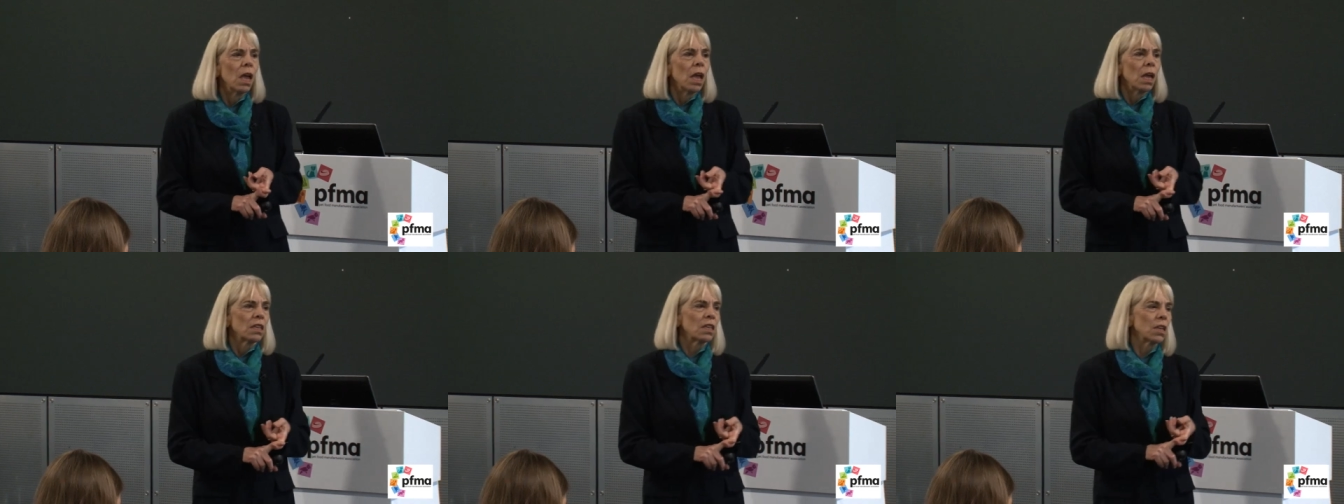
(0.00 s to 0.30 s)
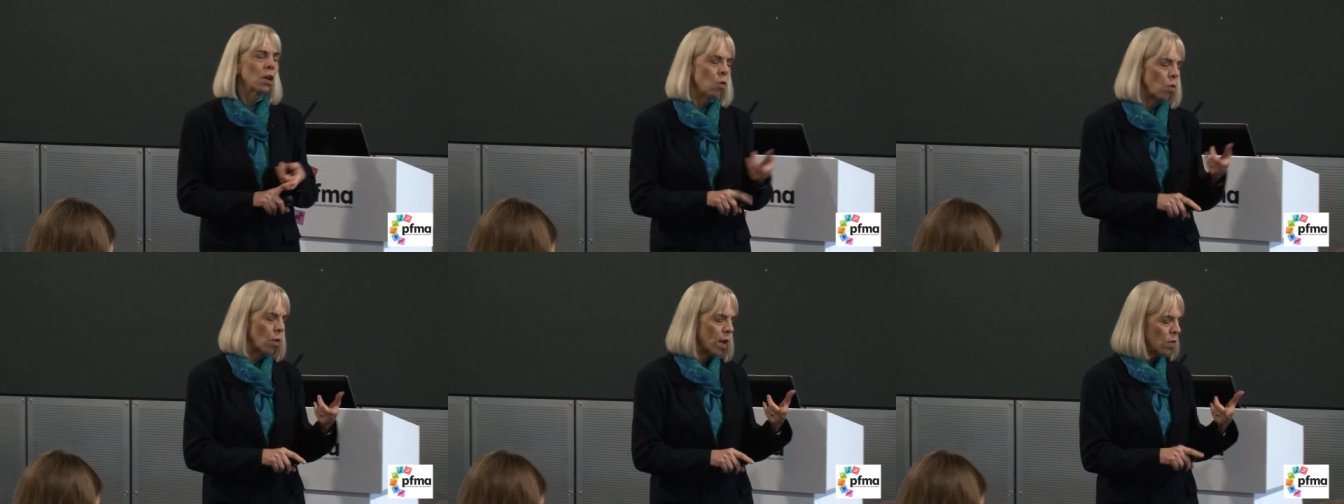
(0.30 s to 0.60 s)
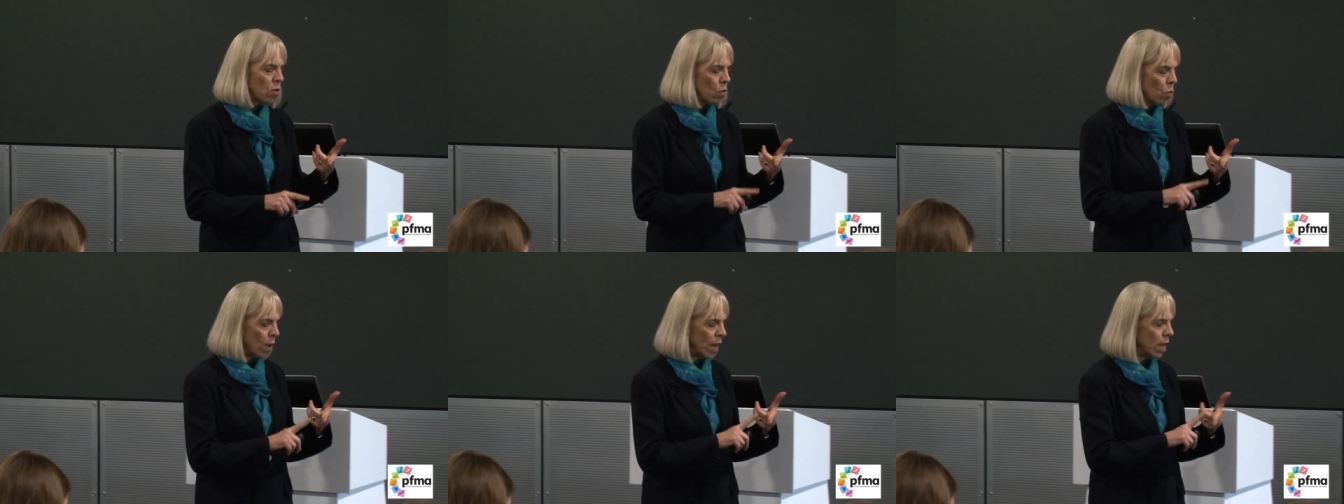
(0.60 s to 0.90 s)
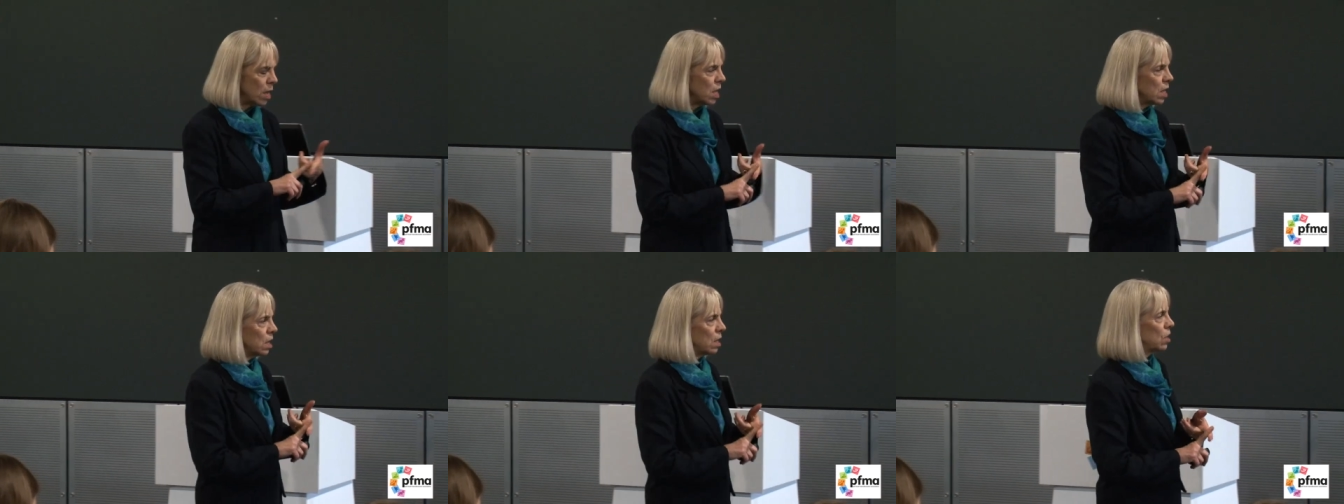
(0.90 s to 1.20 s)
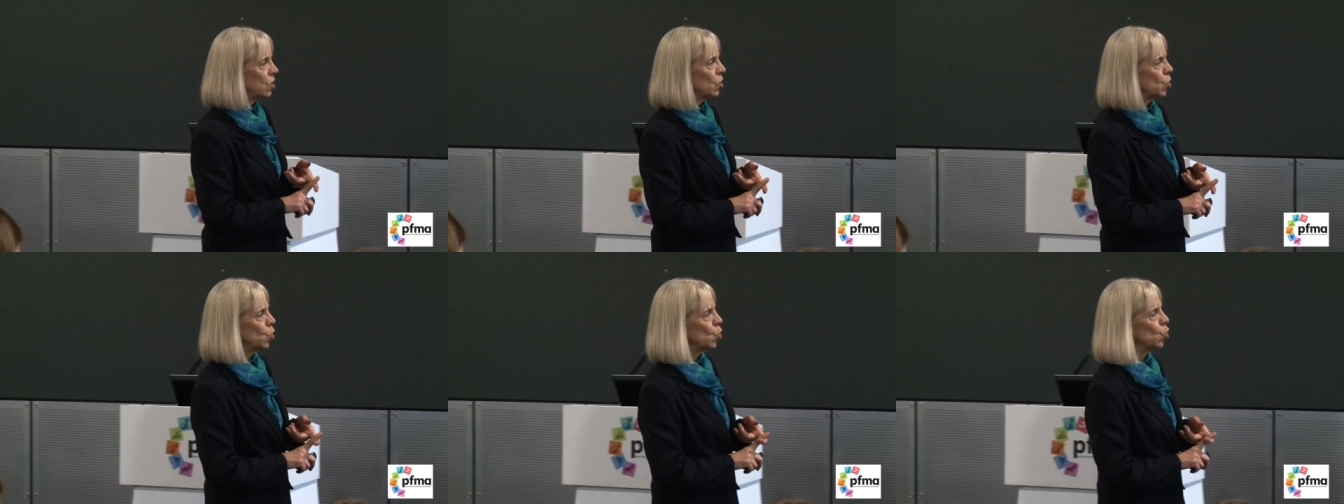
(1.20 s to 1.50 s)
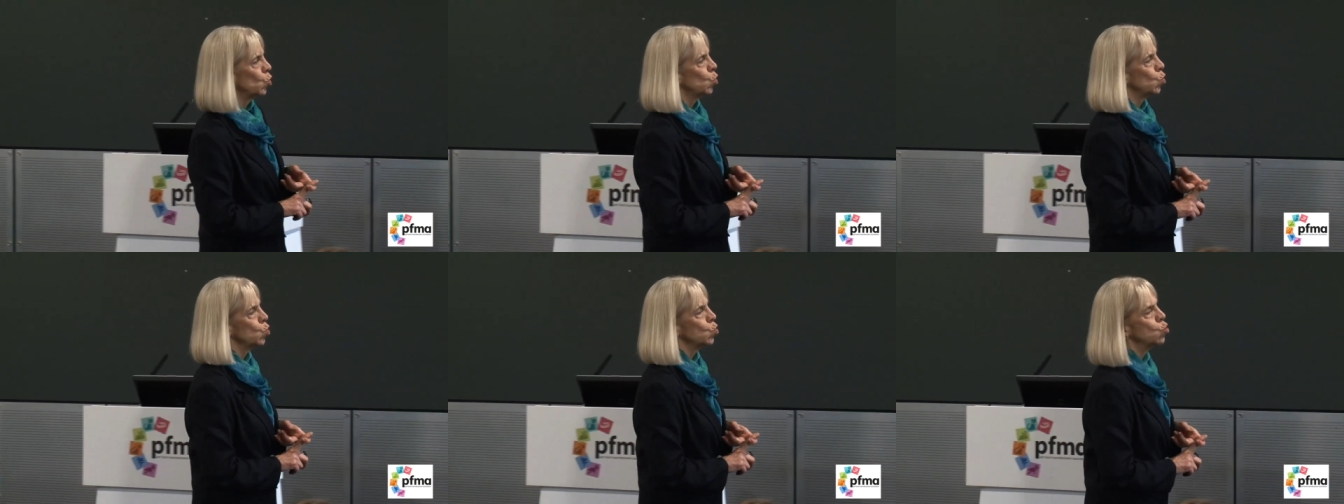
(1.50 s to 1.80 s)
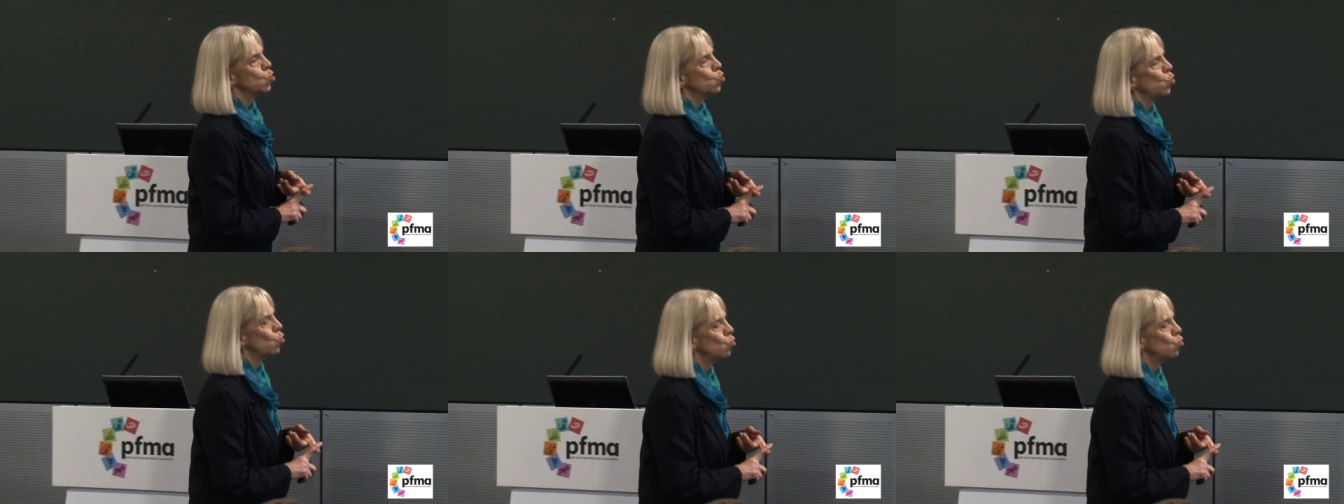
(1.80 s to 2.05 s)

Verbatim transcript: So either we need to